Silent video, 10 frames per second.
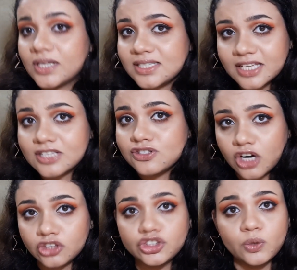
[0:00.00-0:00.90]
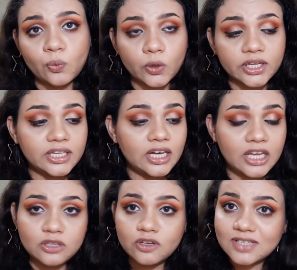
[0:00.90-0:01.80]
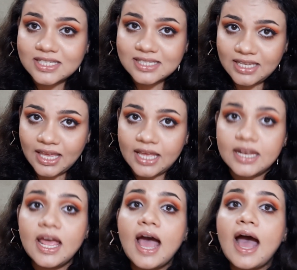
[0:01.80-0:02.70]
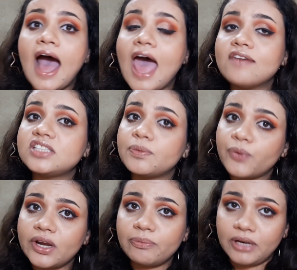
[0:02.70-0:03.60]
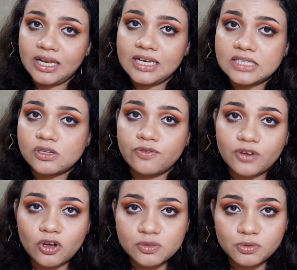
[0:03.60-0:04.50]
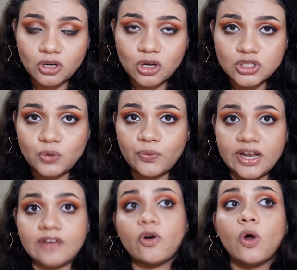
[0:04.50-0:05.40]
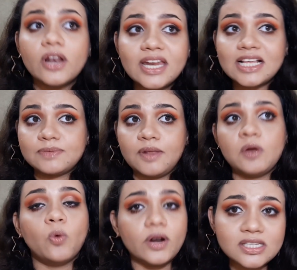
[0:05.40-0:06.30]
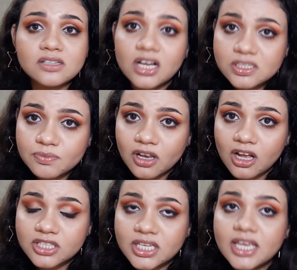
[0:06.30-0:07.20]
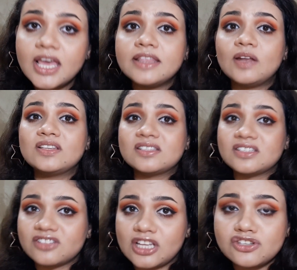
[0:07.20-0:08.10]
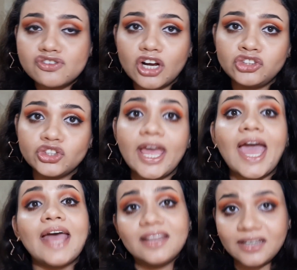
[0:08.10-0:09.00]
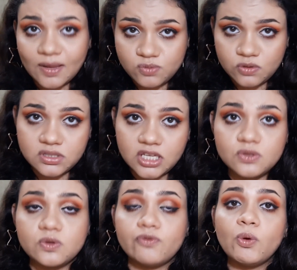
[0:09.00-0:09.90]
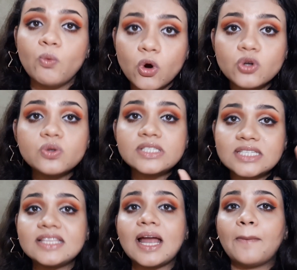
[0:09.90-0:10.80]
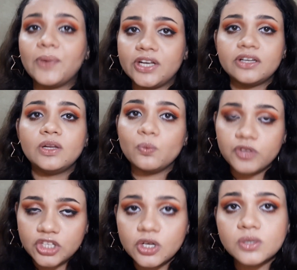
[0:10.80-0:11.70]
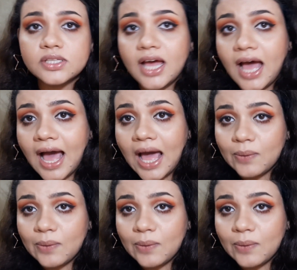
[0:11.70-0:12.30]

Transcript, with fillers: about what is skin structure and what are the layers of the skin. I have a separate playlist of cosmetology where I've already explained what is cosmetology, then skin structure and the types of skin. So if you want to see that particular videos,